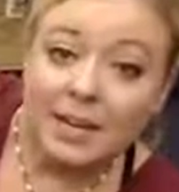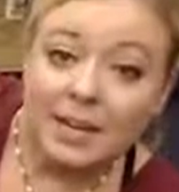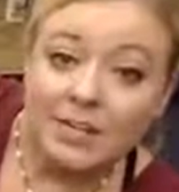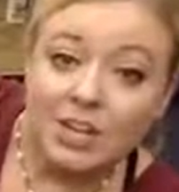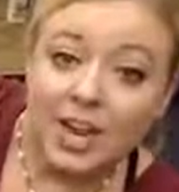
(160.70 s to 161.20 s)

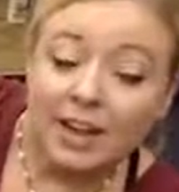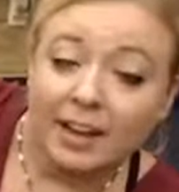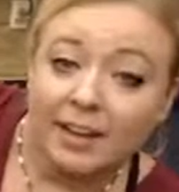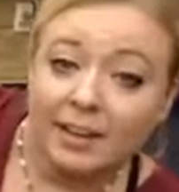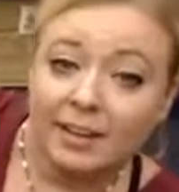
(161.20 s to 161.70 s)

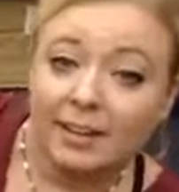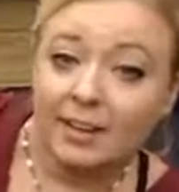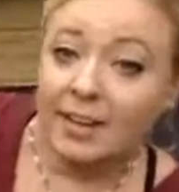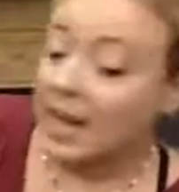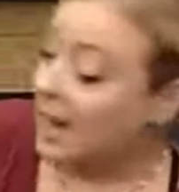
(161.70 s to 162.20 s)
Jack,
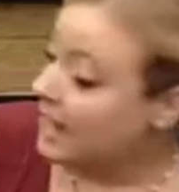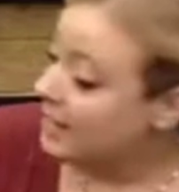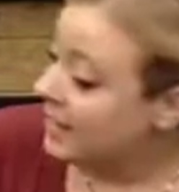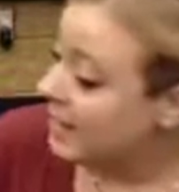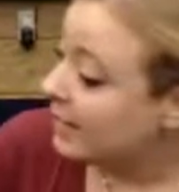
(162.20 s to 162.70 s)
and
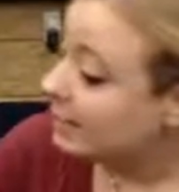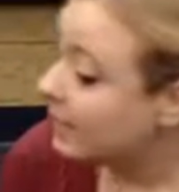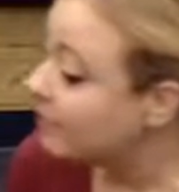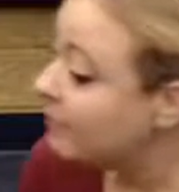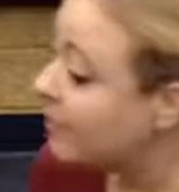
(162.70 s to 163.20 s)
he
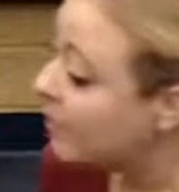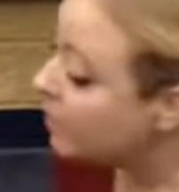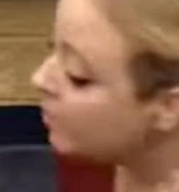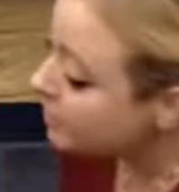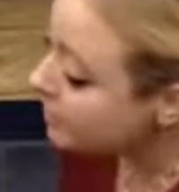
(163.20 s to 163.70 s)
lived
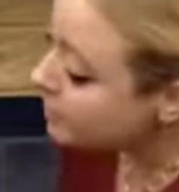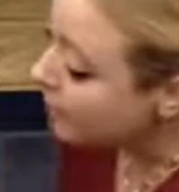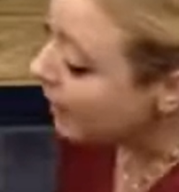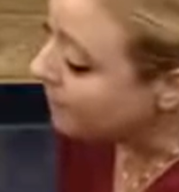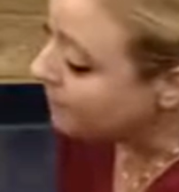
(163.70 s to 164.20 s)
with his
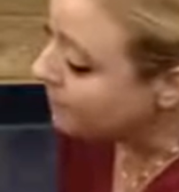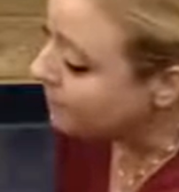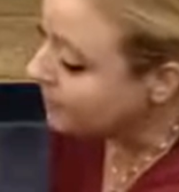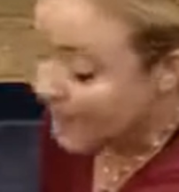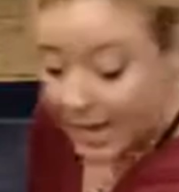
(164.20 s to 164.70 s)
mom
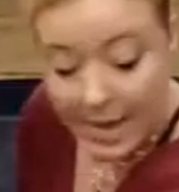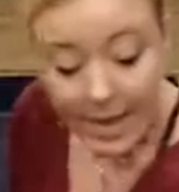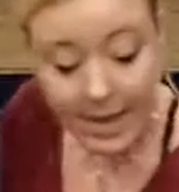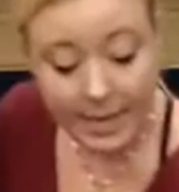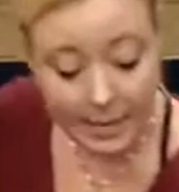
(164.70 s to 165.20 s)

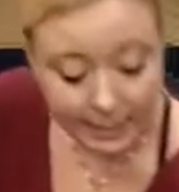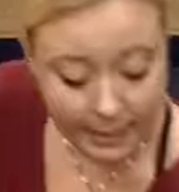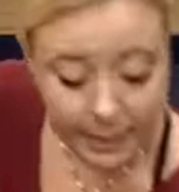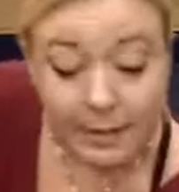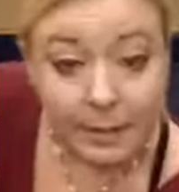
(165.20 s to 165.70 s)
in a
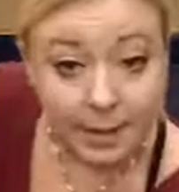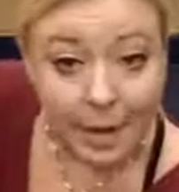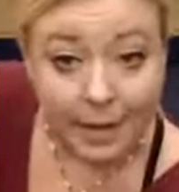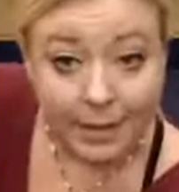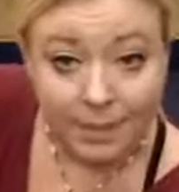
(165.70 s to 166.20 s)
little
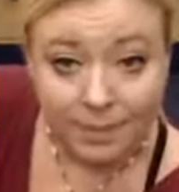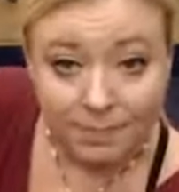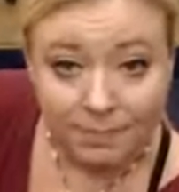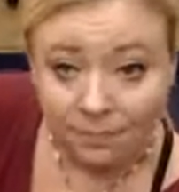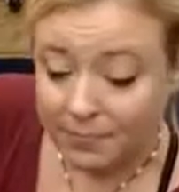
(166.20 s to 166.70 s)
cottage
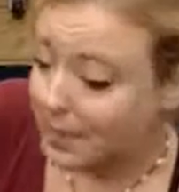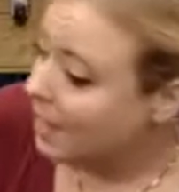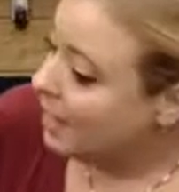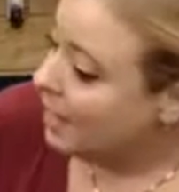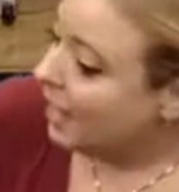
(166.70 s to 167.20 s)

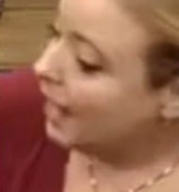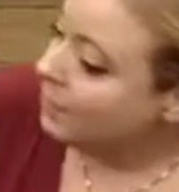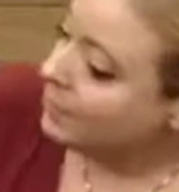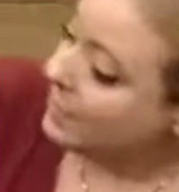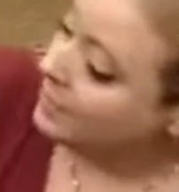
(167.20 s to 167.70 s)

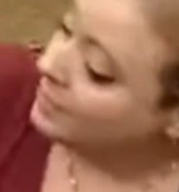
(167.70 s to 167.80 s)
out in the